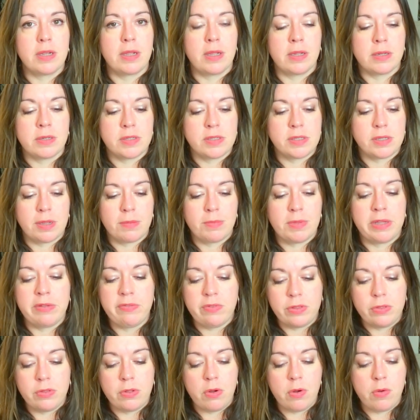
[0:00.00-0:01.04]
And
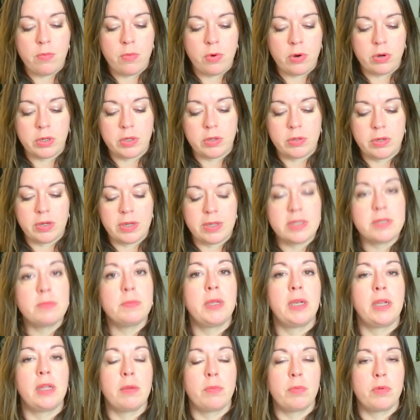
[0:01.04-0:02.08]
even though Mercury is
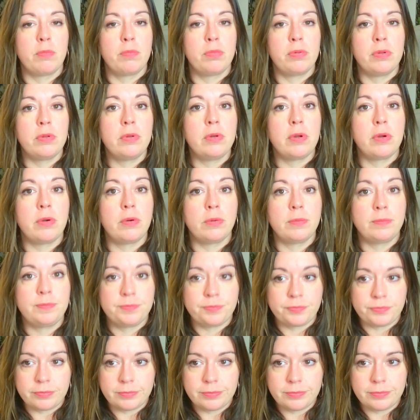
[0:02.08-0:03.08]
meeting up with Pluto,